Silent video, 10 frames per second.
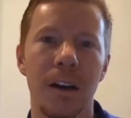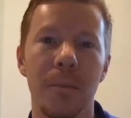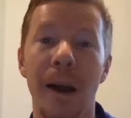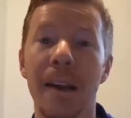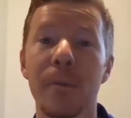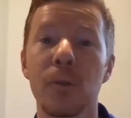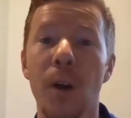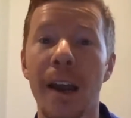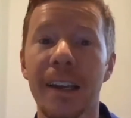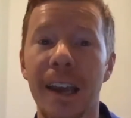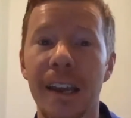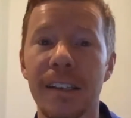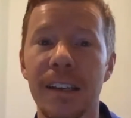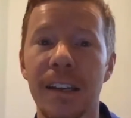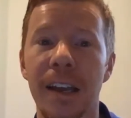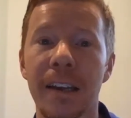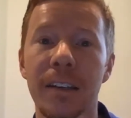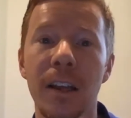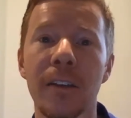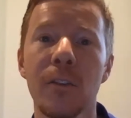My name is Ryan Casey, and
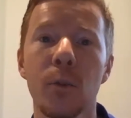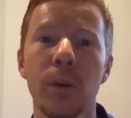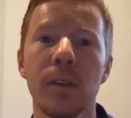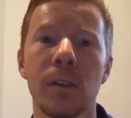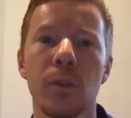in light of the recent